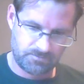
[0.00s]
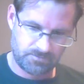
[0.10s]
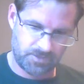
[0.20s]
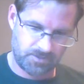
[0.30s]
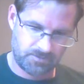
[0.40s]

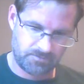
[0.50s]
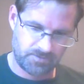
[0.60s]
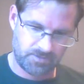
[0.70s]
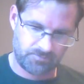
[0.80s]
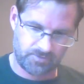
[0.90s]
Okay,
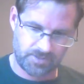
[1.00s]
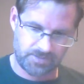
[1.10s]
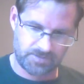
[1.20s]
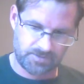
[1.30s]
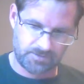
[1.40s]

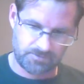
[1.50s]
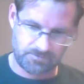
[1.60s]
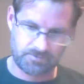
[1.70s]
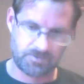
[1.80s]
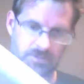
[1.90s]
uprise.
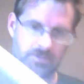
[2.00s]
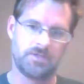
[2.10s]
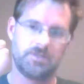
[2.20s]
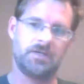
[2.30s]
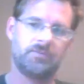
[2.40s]

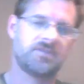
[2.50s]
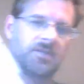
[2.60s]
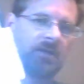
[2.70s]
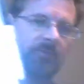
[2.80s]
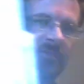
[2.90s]
Now we start up